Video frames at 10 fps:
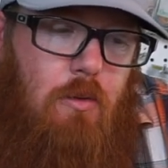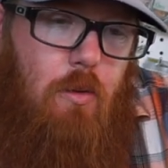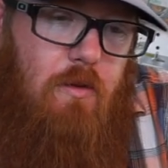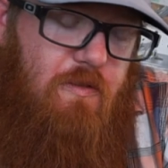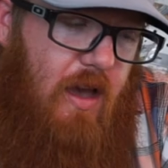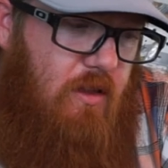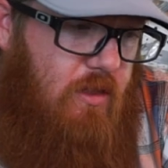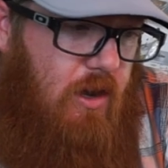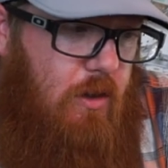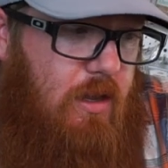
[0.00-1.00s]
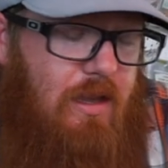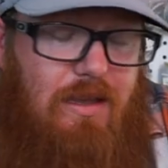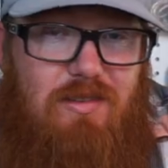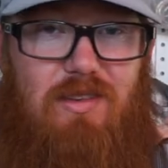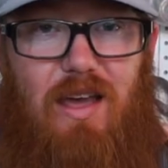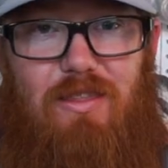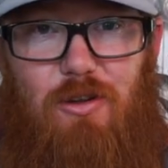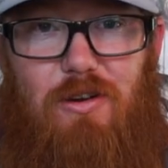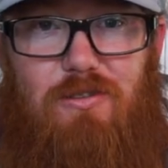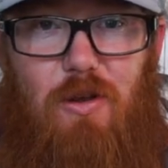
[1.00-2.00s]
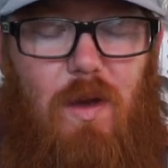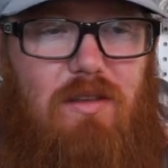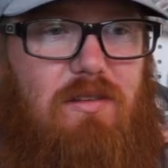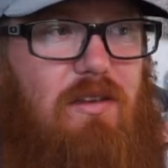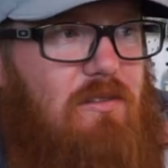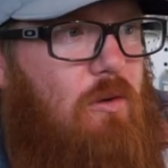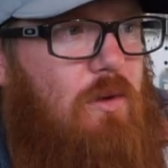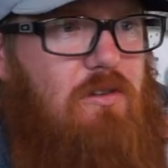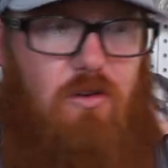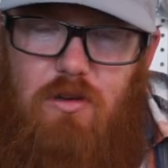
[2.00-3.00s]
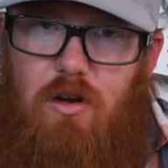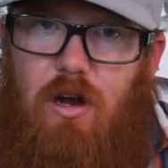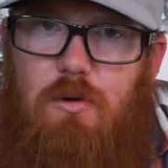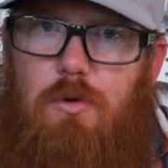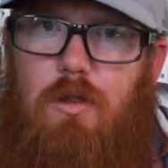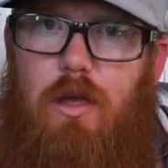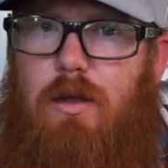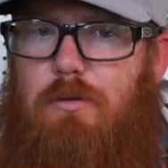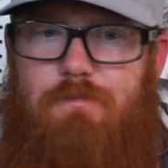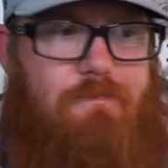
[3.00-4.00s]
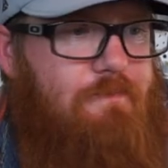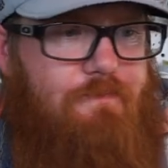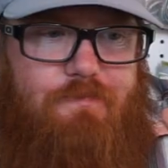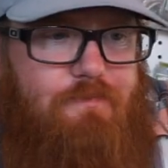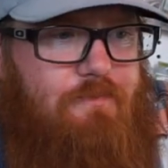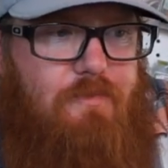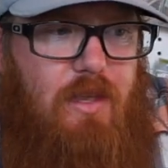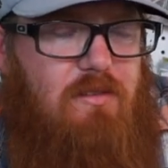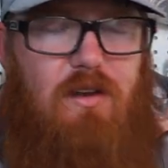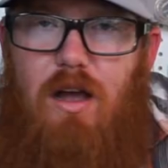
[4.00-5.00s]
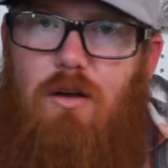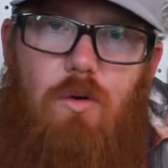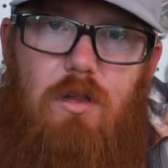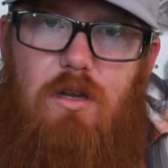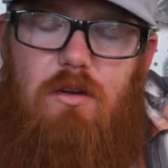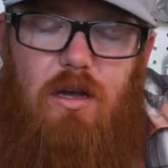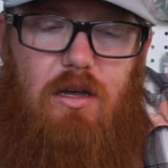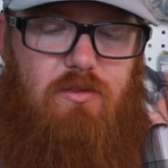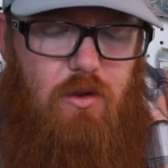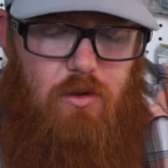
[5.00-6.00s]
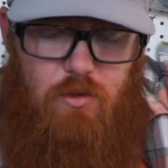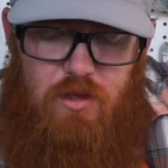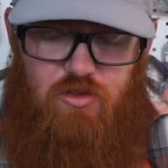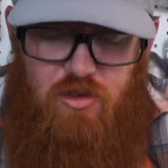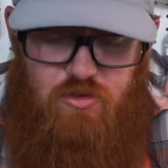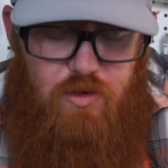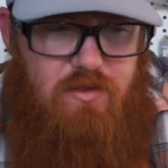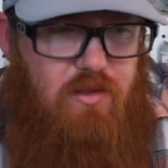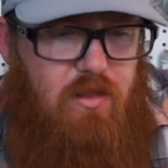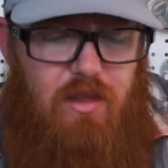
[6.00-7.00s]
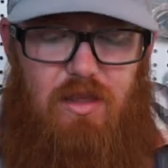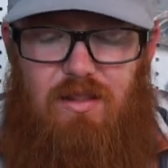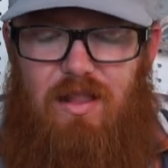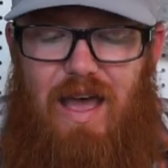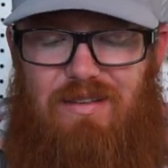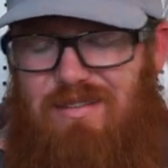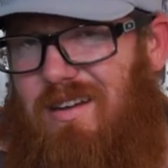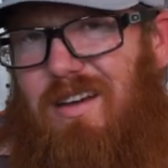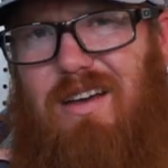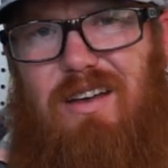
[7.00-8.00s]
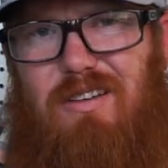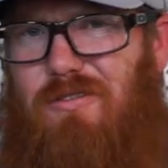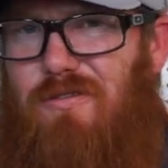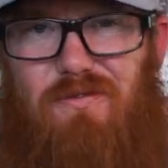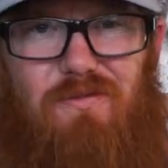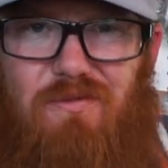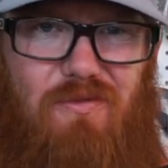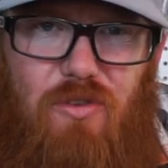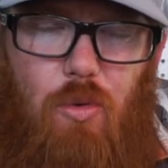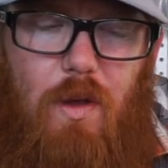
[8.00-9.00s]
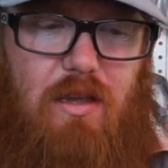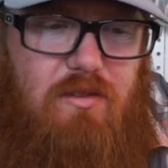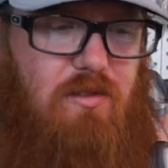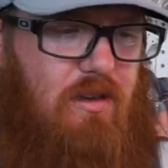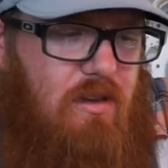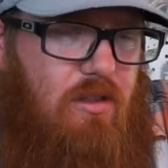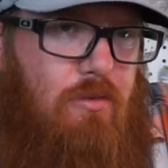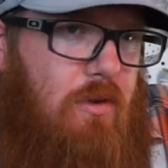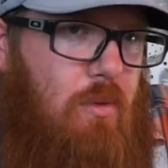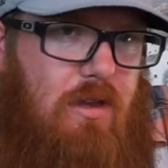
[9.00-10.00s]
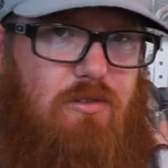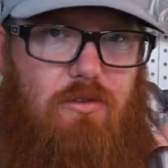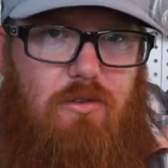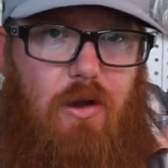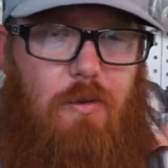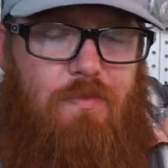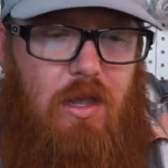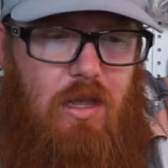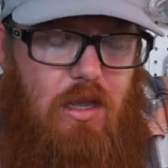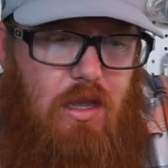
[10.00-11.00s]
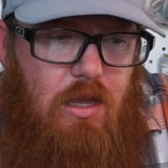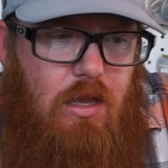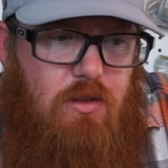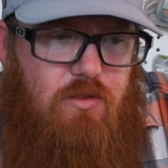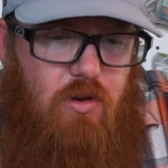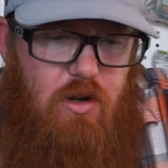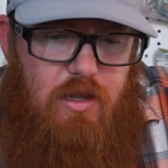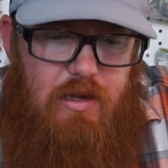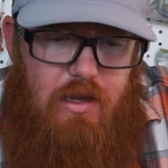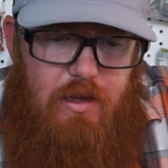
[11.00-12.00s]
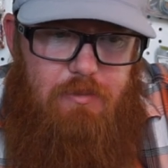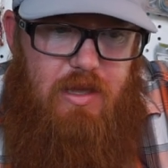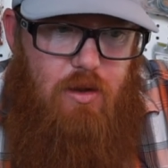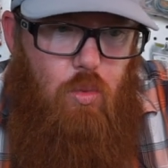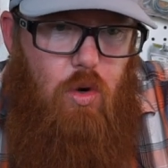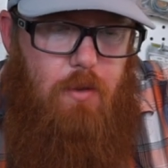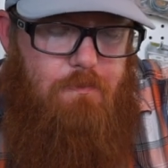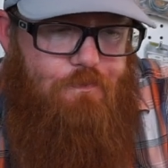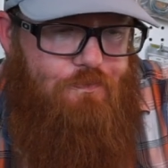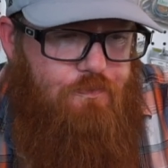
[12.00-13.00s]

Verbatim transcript: What we found though is that there is no A C, so we turned it on. And we're like, it's not cooling. Uh, so it just recently, in the last uh, few weeks, uh, three weeks or so, started um, getting warm.